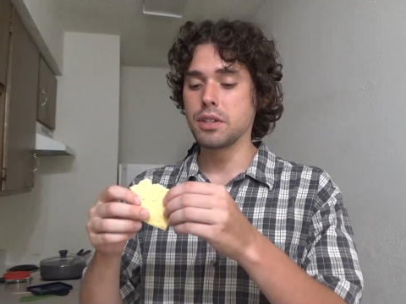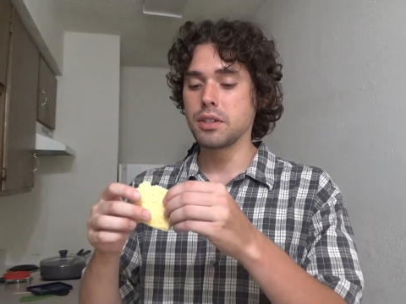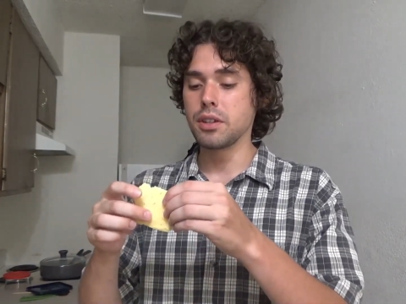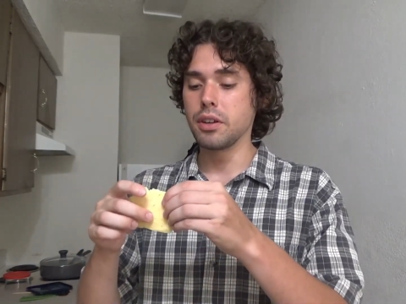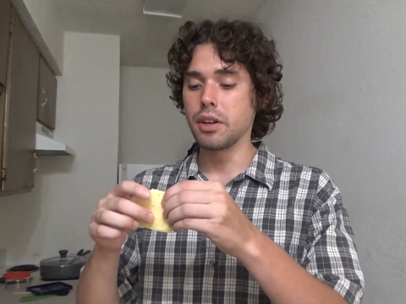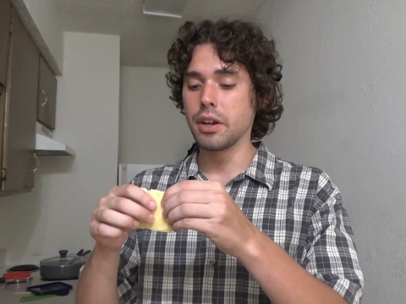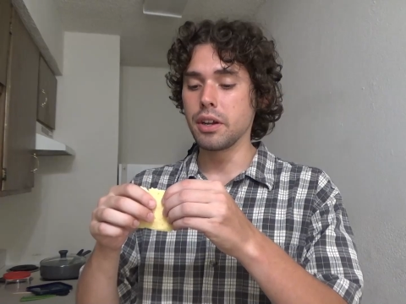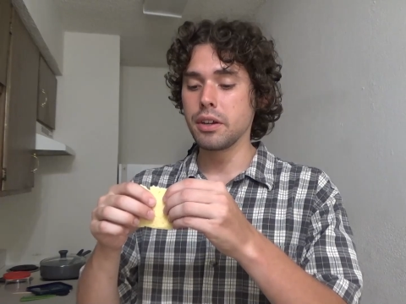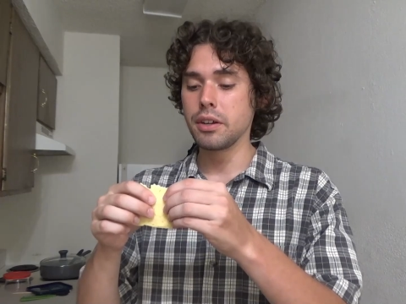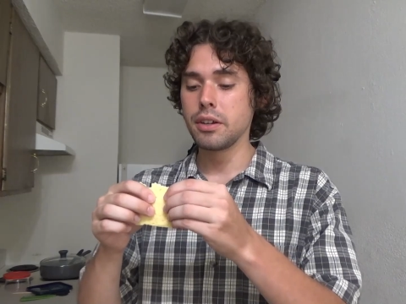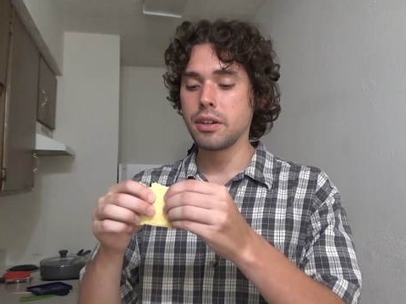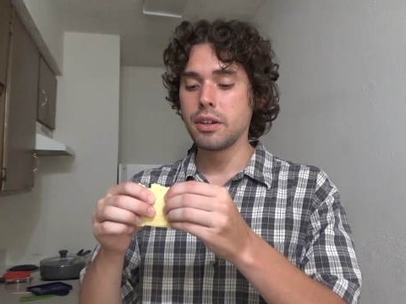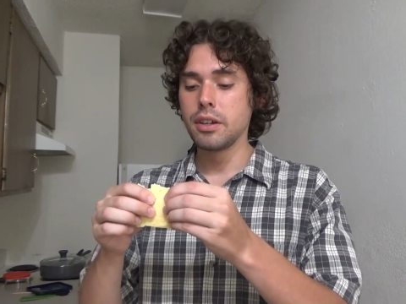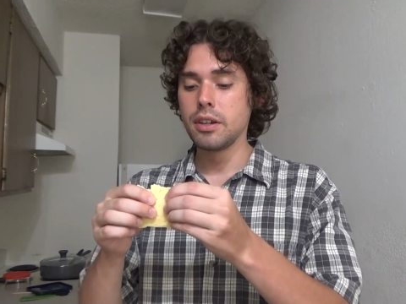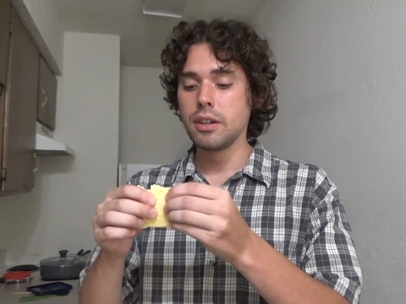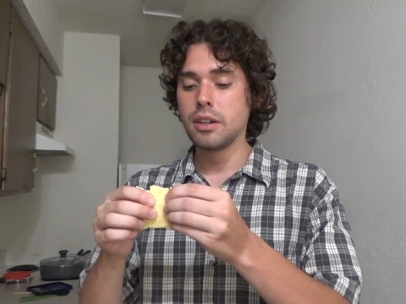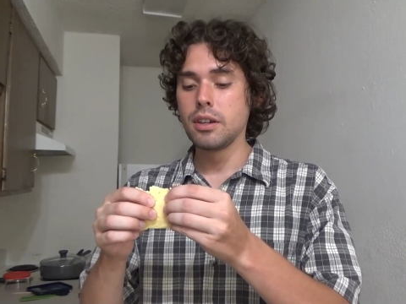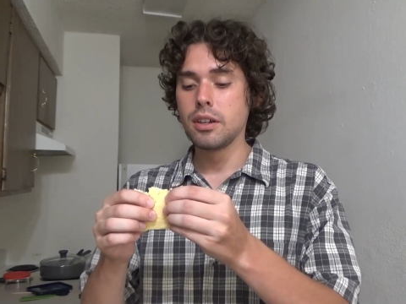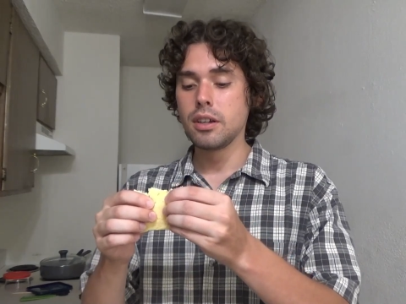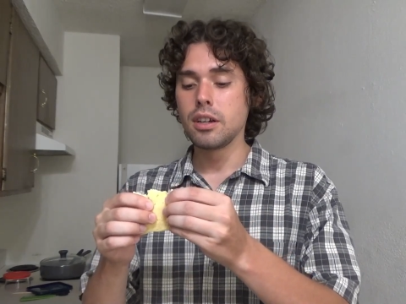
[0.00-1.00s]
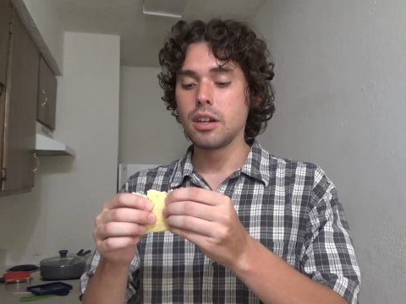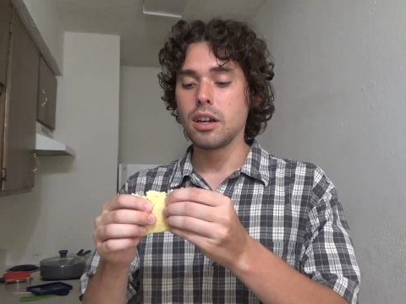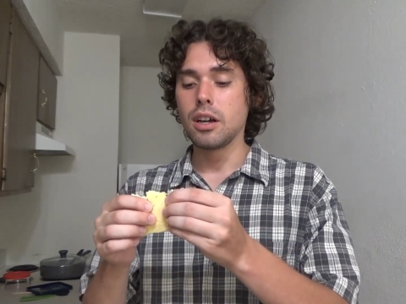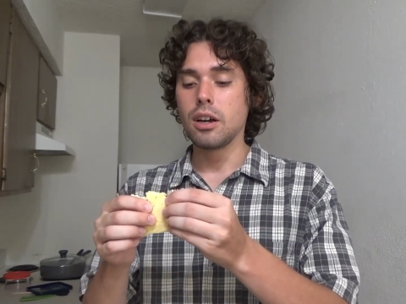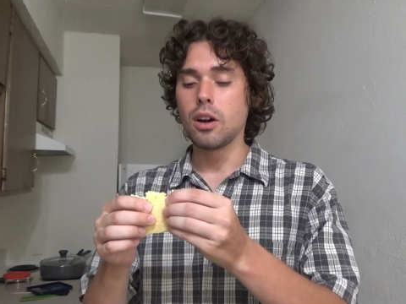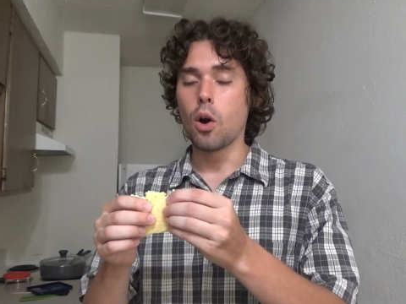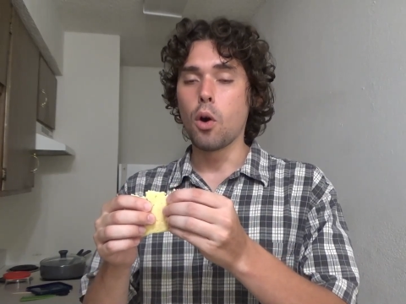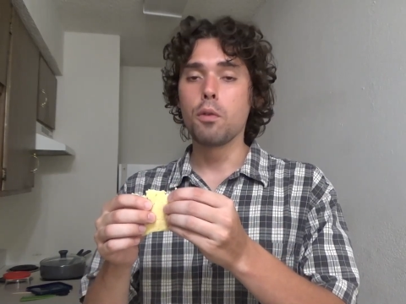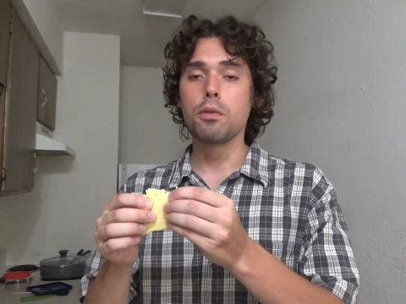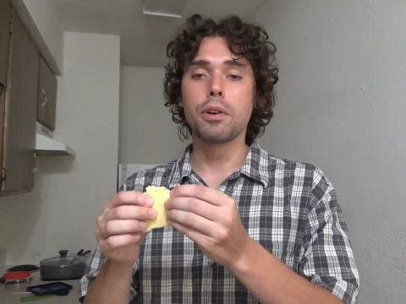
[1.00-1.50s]
today.
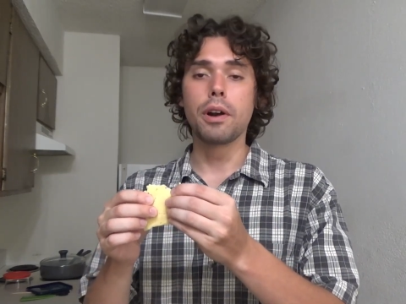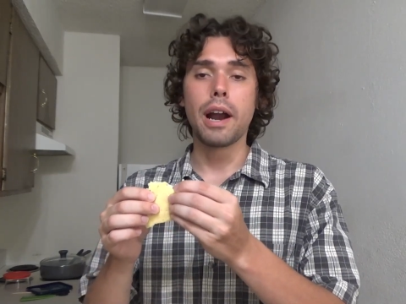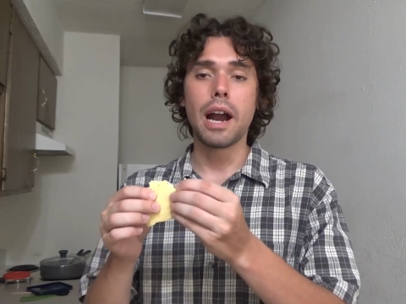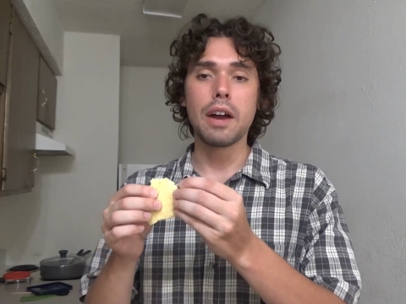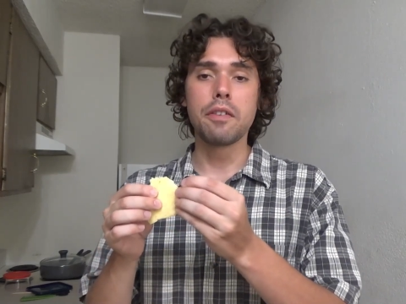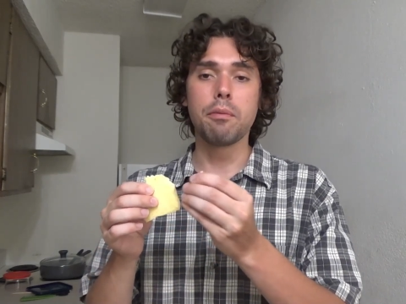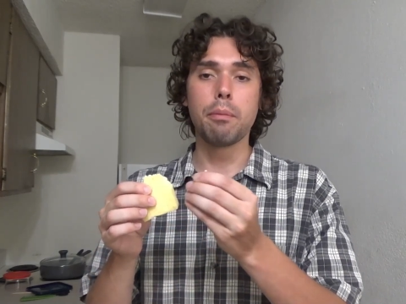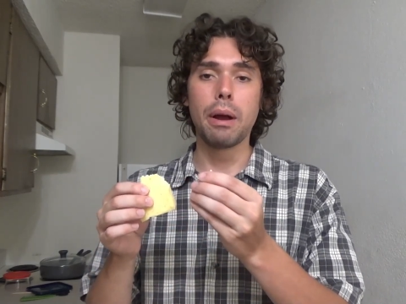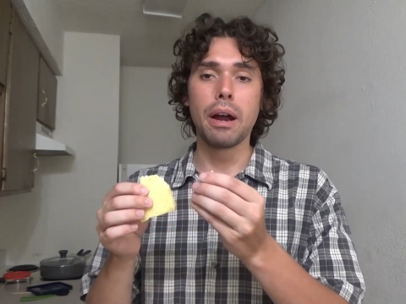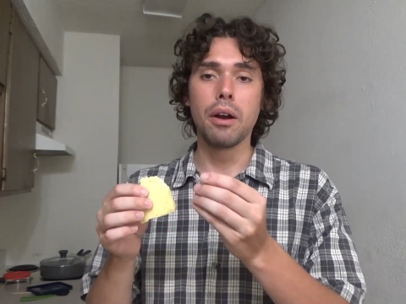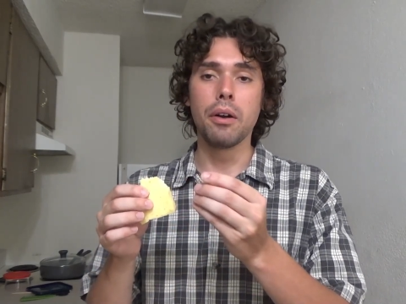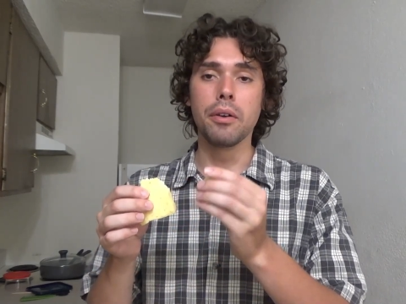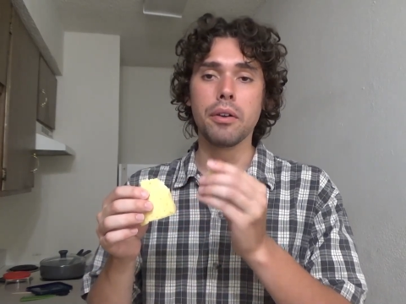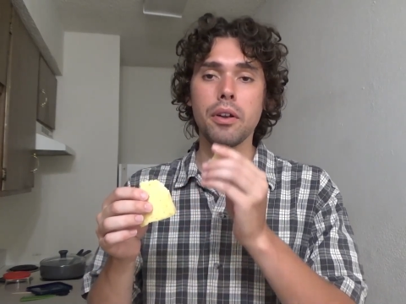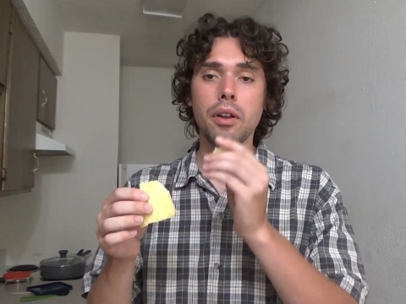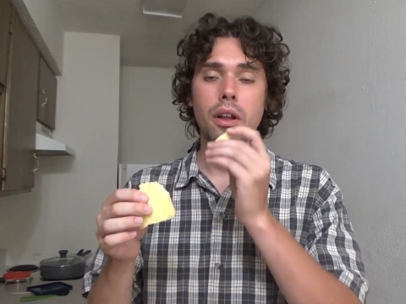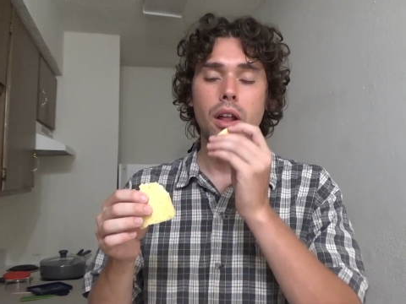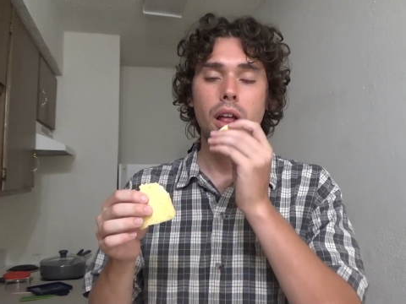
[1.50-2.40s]
Over half a pound.